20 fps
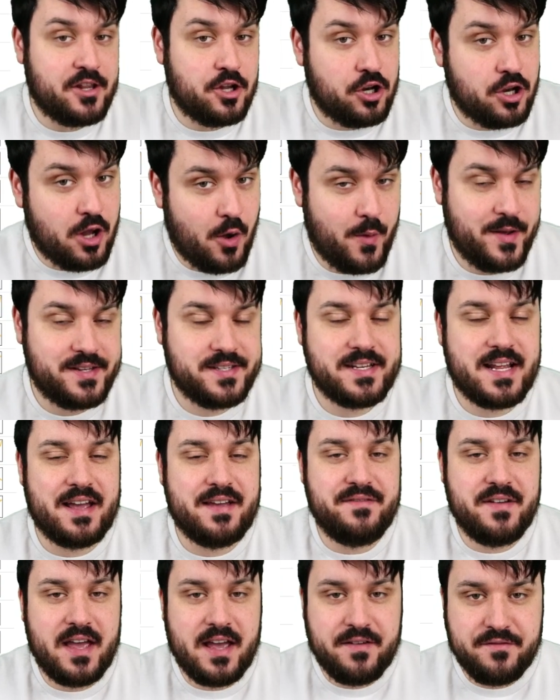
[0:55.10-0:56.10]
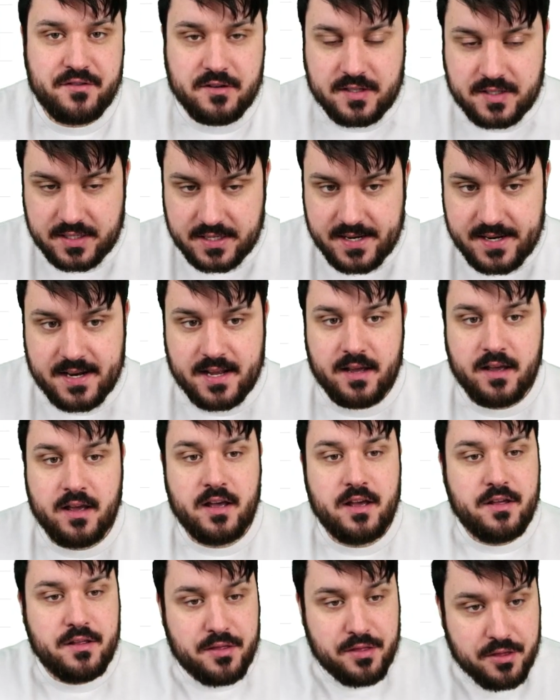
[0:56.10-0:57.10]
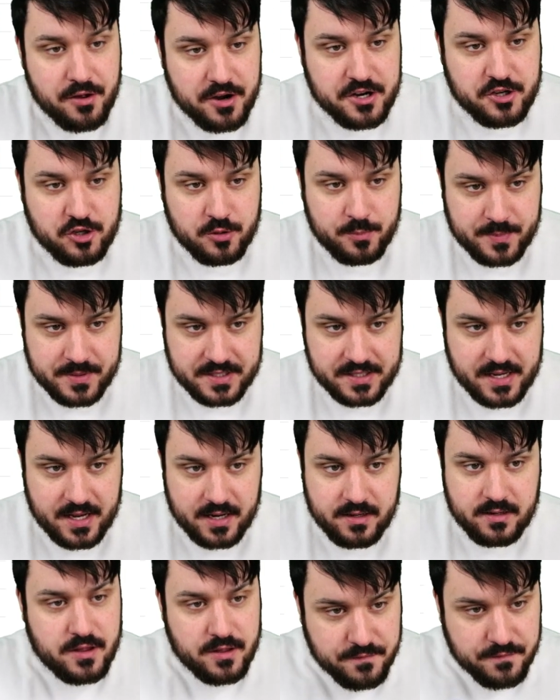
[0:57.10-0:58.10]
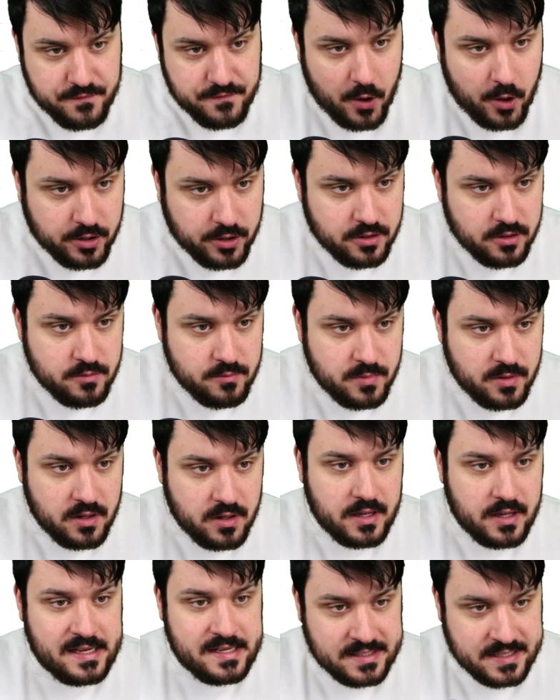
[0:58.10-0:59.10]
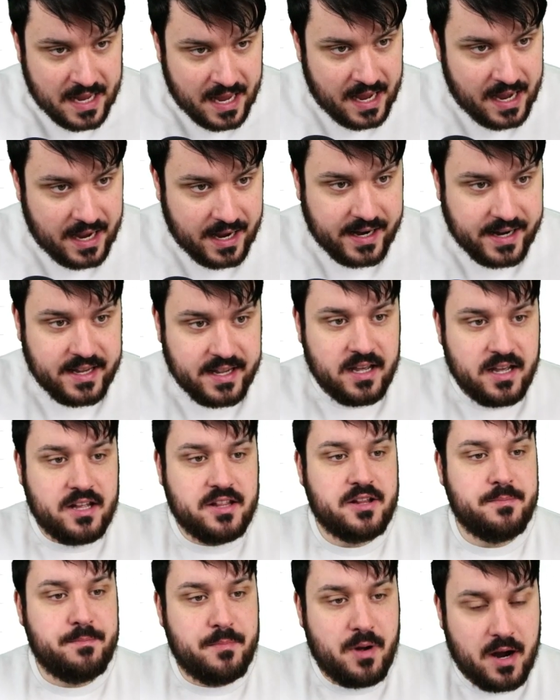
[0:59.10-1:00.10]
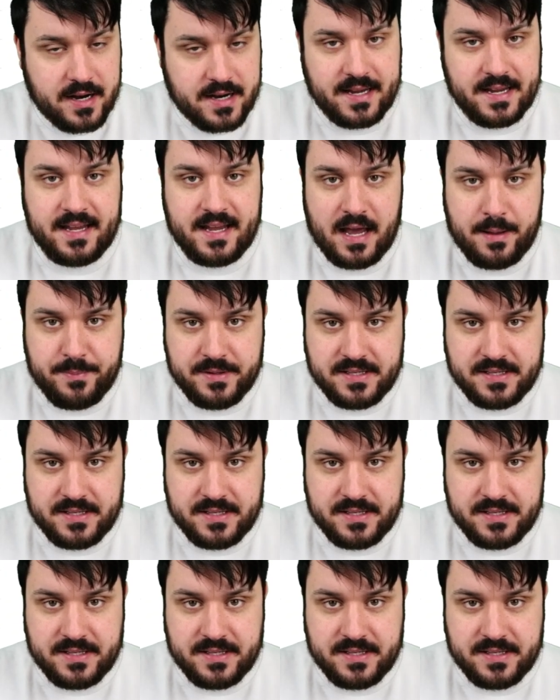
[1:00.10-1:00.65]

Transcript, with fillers: the lowest I've ever seen it. 32%, the volume is high, the market cap